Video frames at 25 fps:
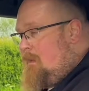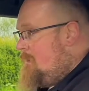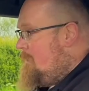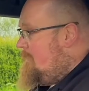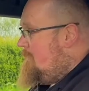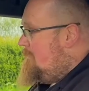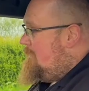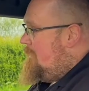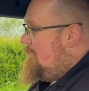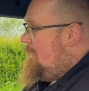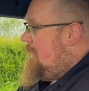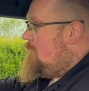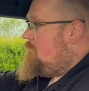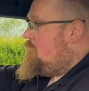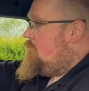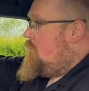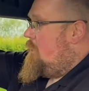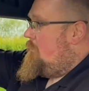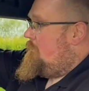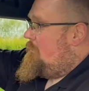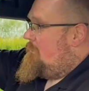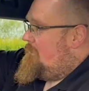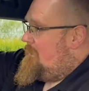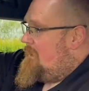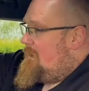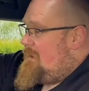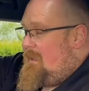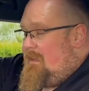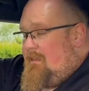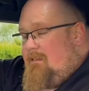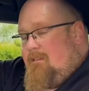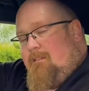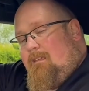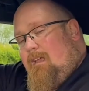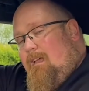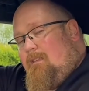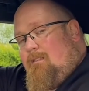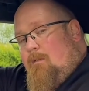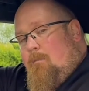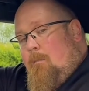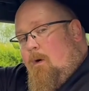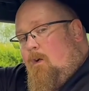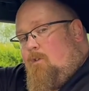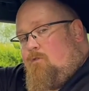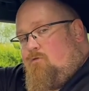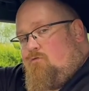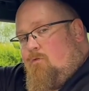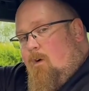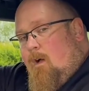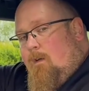Now that driver's seat is set to my
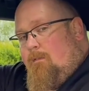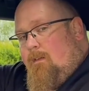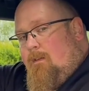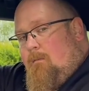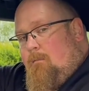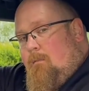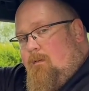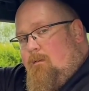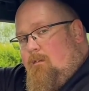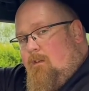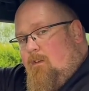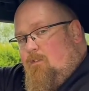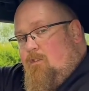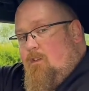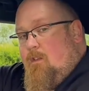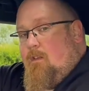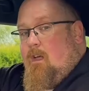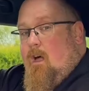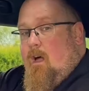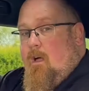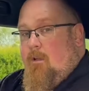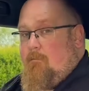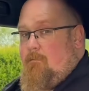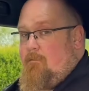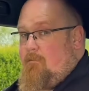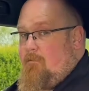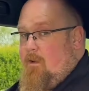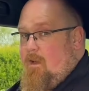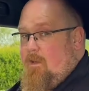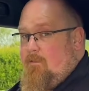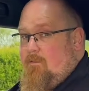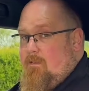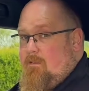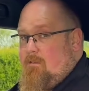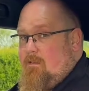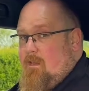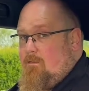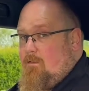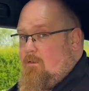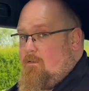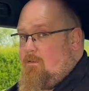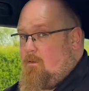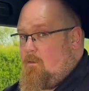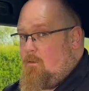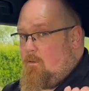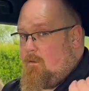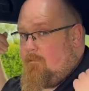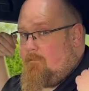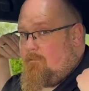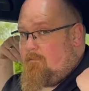driving position. I'm 5'7"
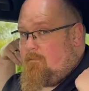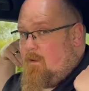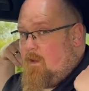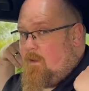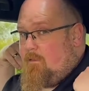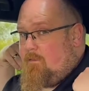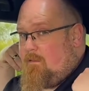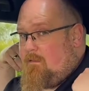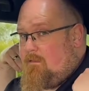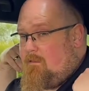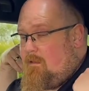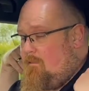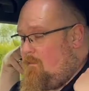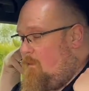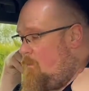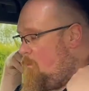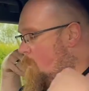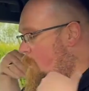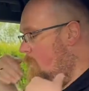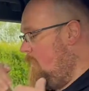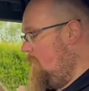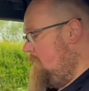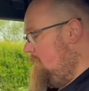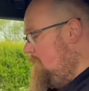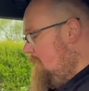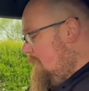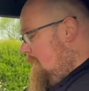tall and 5'7" wide,